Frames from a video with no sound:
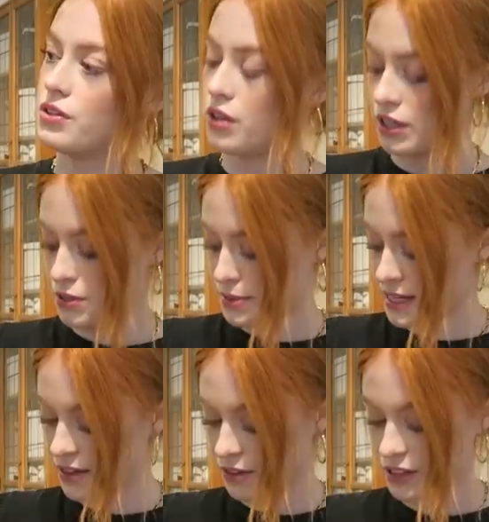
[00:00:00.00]
Not
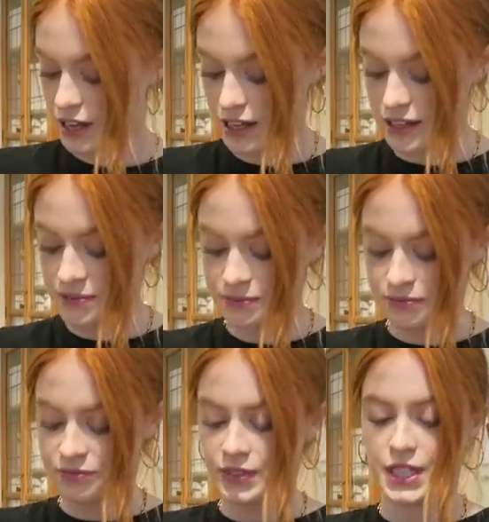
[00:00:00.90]
100% on the colour.
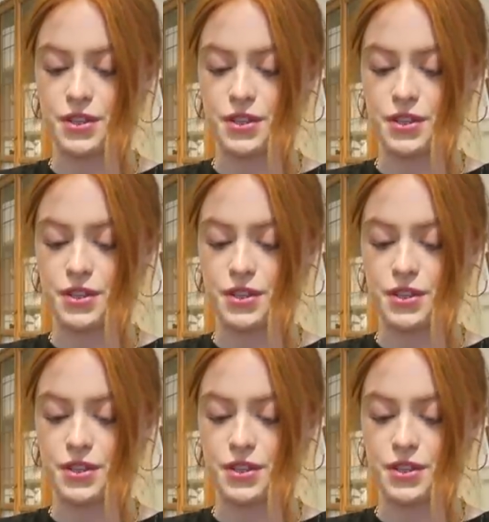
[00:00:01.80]
I